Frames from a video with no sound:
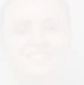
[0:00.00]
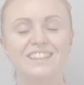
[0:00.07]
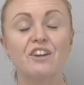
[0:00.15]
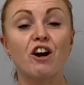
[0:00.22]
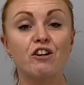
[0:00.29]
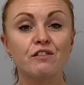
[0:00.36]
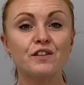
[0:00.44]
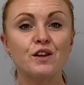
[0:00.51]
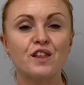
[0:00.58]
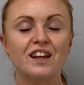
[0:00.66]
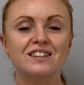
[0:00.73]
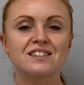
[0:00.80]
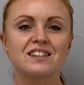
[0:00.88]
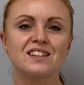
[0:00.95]
There are a few
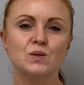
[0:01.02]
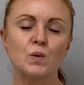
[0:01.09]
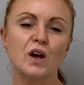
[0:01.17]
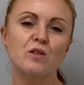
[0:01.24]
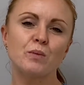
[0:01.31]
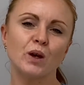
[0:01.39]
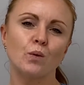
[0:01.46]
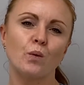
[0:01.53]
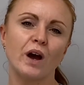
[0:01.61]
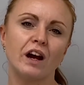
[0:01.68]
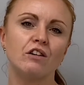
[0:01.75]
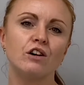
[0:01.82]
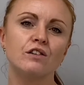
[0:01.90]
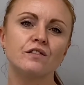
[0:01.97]
things that it's worth being
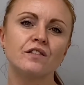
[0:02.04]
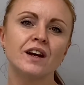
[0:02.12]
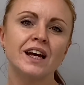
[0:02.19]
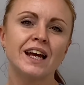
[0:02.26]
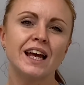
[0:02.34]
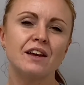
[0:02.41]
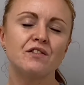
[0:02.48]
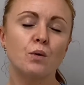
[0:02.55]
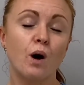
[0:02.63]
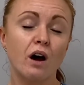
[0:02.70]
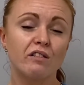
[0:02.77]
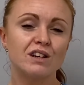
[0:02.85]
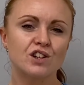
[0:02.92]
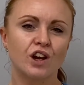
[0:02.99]
aware of if you
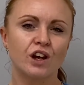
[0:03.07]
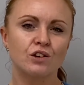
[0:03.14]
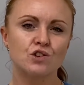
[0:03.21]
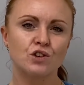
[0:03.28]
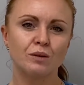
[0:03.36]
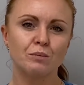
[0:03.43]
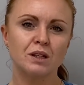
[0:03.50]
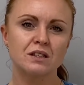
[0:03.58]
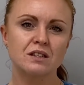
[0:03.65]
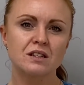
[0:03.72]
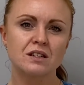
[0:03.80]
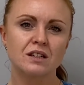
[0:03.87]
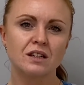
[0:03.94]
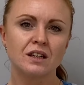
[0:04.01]
are undergoing treatment.
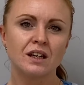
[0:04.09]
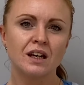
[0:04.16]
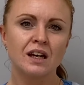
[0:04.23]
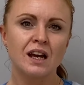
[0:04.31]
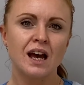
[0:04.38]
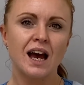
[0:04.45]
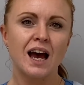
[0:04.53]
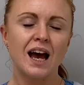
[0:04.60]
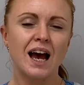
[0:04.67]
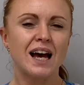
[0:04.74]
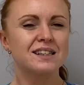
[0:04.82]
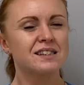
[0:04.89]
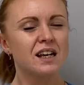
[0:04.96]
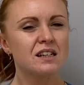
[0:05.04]

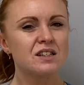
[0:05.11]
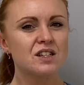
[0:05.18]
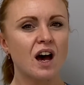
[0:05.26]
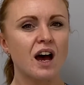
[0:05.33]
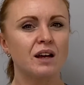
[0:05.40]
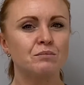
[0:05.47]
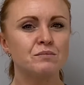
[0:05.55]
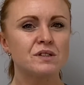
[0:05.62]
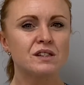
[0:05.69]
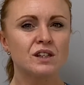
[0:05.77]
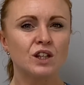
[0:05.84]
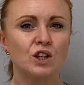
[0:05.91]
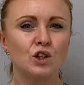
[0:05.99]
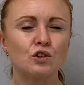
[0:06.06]
At certain times,
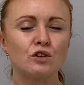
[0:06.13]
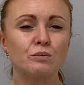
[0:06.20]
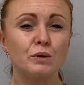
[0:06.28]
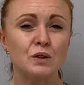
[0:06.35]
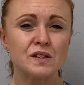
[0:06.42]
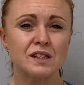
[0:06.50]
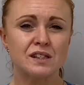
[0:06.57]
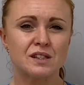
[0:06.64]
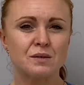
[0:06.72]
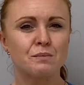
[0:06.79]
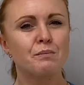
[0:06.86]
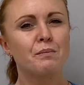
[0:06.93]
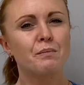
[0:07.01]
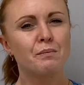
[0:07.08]
your immune
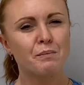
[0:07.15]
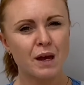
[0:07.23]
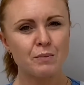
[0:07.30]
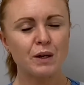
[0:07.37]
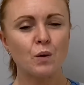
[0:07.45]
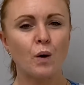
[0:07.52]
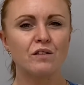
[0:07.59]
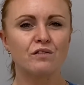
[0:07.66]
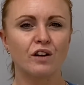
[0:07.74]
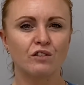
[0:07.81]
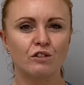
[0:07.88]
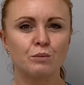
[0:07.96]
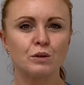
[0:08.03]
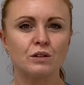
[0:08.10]
system may be quite
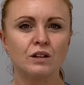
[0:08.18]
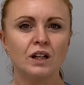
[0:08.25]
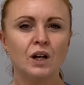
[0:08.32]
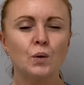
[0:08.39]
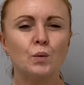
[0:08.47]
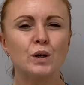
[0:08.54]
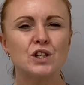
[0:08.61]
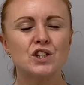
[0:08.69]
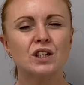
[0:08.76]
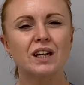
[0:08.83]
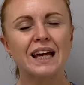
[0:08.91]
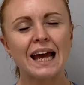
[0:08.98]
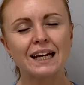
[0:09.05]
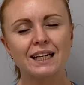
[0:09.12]
vulnerable,
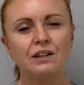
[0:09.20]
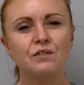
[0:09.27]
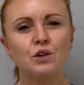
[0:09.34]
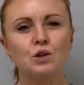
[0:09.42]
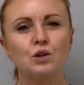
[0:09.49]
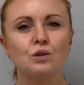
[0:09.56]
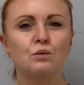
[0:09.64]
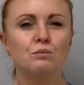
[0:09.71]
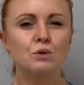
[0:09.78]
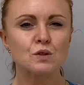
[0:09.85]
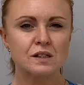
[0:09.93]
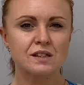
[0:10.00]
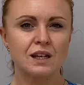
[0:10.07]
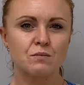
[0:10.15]
which can leave you
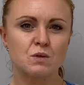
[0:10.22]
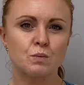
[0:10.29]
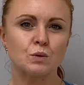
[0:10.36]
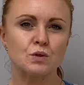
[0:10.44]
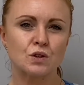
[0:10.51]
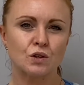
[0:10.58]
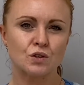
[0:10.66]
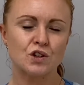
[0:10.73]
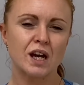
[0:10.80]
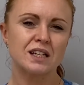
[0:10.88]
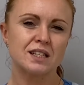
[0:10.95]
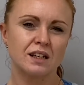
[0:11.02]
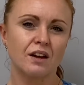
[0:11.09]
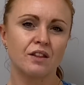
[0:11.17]
more susceptible to
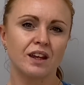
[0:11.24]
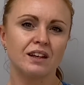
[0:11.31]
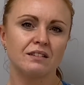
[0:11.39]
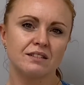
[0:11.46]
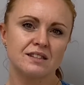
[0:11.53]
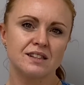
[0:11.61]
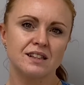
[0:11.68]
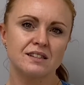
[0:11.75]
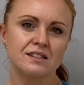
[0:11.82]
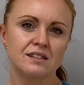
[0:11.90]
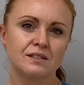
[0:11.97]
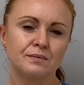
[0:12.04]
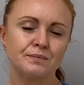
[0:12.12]
contracting other illnesses.